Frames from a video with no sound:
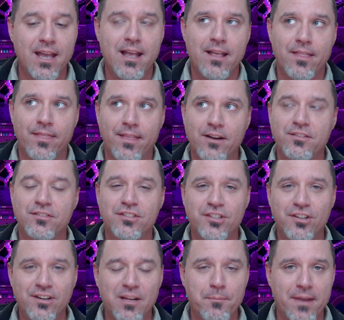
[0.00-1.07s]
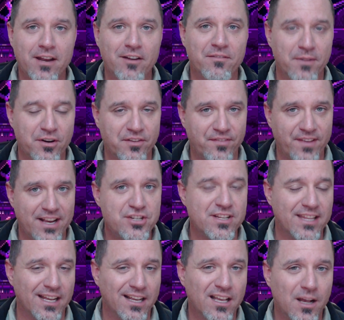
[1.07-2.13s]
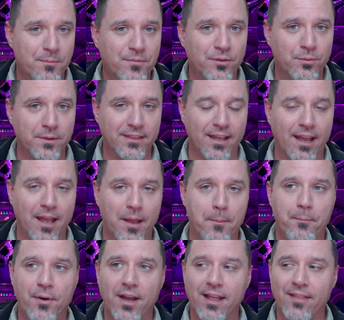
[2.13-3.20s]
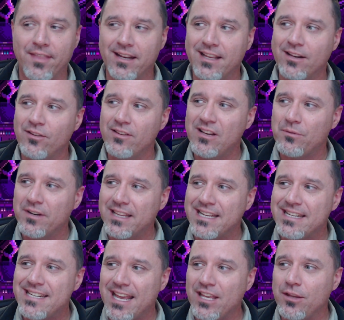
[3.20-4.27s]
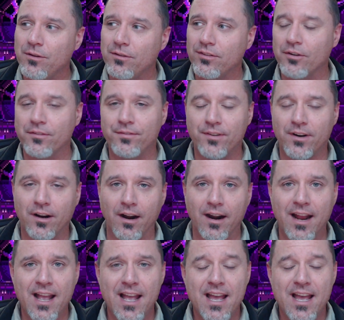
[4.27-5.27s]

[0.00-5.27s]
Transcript: there's a certain amount of motivation that comes with that, but that it can only really take you so far.